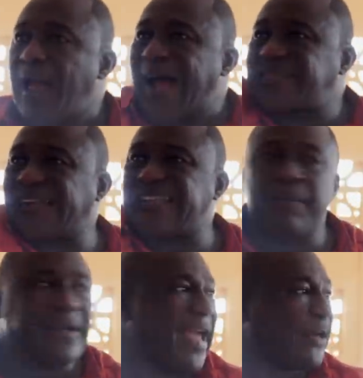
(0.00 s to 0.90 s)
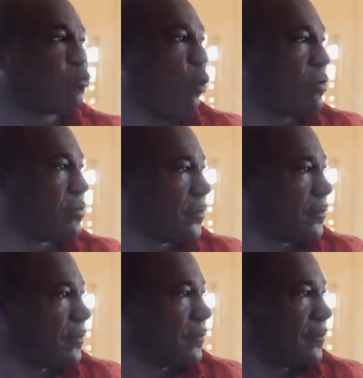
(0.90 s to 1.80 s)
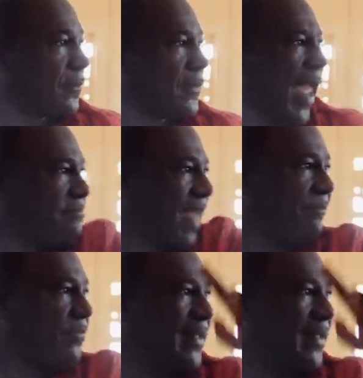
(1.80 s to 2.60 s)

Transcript: Asantehene Bedietuo." Name them,